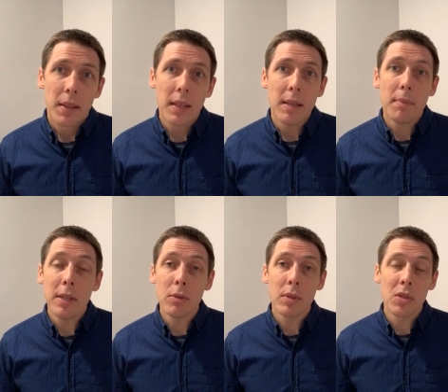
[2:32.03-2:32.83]
The
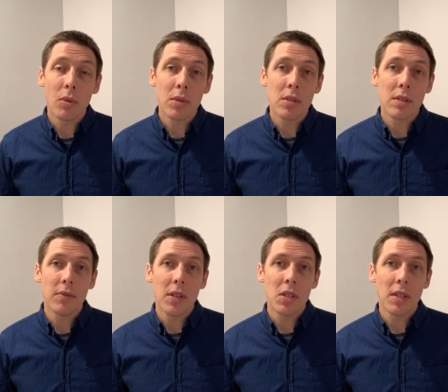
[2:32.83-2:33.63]
Mineral Resources
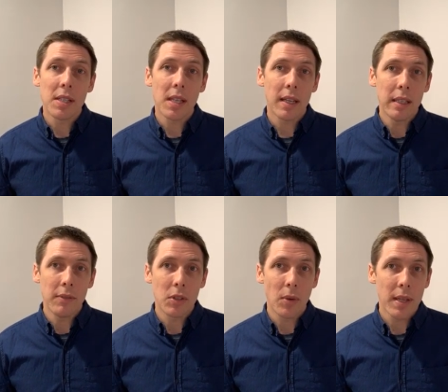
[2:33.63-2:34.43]
Division
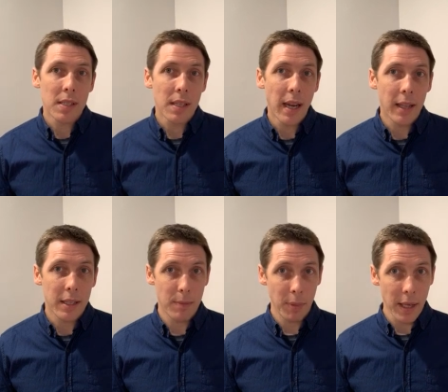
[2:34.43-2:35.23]
Executive Director,
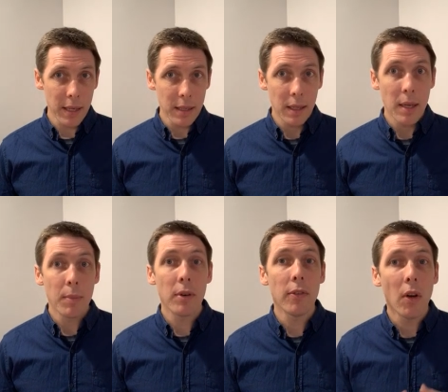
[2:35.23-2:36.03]
Alex Blood,
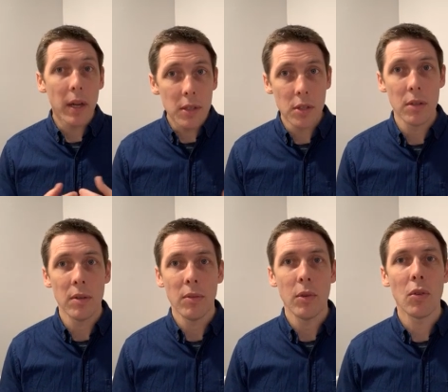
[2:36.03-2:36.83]
provides you
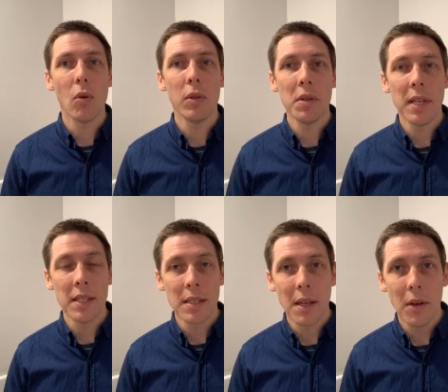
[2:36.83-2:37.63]
with all you
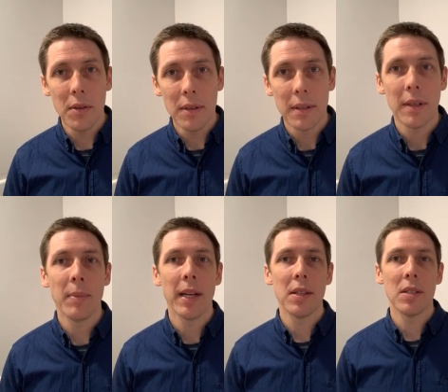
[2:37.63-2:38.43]
need to know
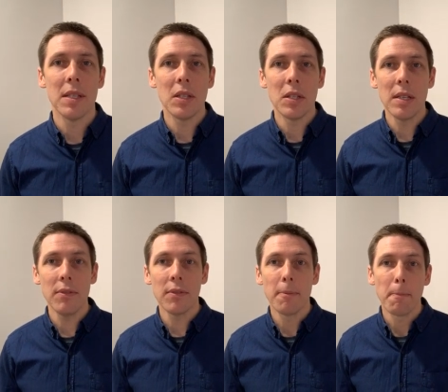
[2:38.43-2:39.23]
about this
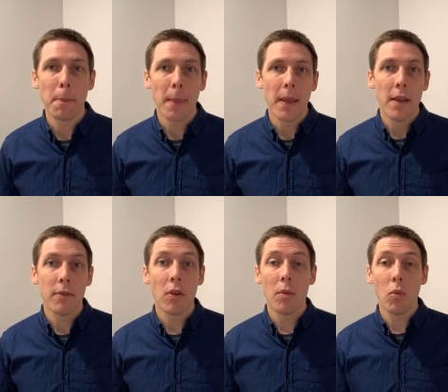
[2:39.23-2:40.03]
initiative,
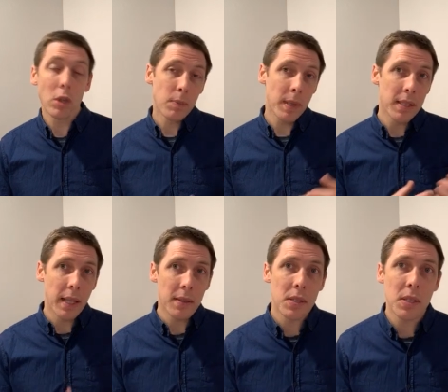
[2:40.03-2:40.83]
from what's been
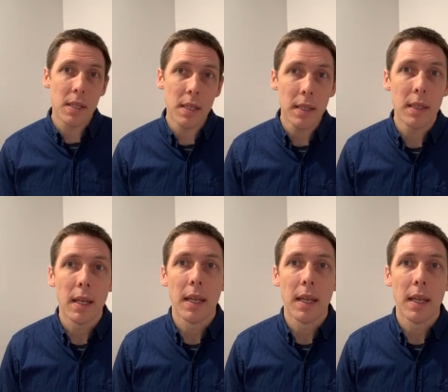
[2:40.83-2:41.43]
done this year